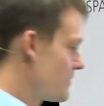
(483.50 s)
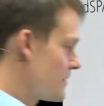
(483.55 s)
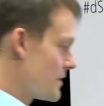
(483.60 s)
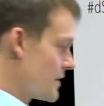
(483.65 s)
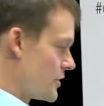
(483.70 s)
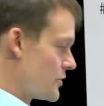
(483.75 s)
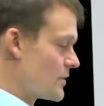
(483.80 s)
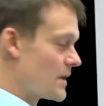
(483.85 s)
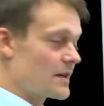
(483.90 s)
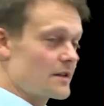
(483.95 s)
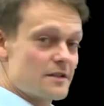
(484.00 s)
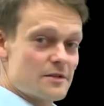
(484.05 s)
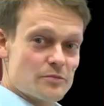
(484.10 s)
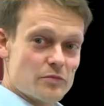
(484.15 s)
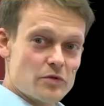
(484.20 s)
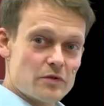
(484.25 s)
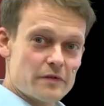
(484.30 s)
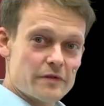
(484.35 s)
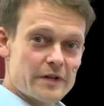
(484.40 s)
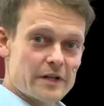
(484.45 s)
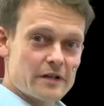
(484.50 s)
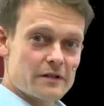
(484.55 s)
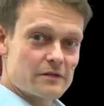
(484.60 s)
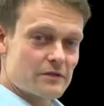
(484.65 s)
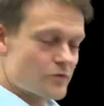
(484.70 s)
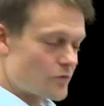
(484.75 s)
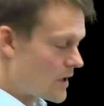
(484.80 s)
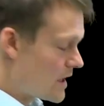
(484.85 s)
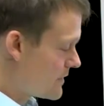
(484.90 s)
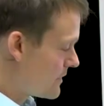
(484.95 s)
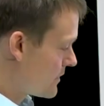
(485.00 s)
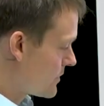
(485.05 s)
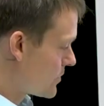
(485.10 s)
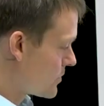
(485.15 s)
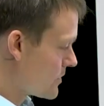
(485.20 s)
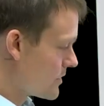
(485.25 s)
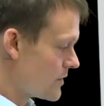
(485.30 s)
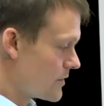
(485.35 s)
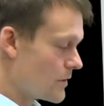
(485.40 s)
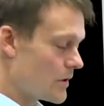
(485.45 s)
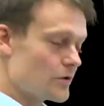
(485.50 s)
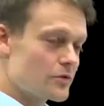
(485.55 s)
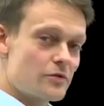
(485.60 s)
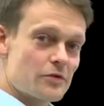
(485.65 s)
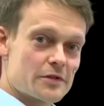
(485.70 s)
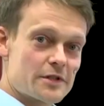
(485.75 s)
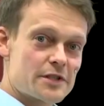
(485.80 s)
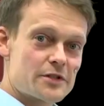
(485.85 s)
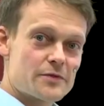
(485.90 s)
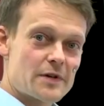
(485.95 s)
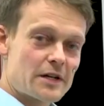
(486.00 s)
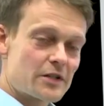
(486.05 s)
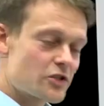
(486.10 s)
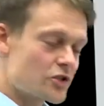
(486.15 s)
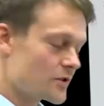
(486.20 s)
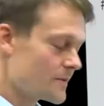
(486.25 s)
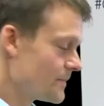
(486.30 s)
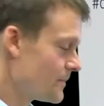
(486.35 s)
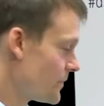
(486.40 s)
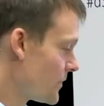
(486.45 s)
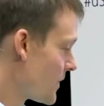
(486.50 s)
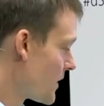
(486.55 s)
The truck is moving, driving through the road construction.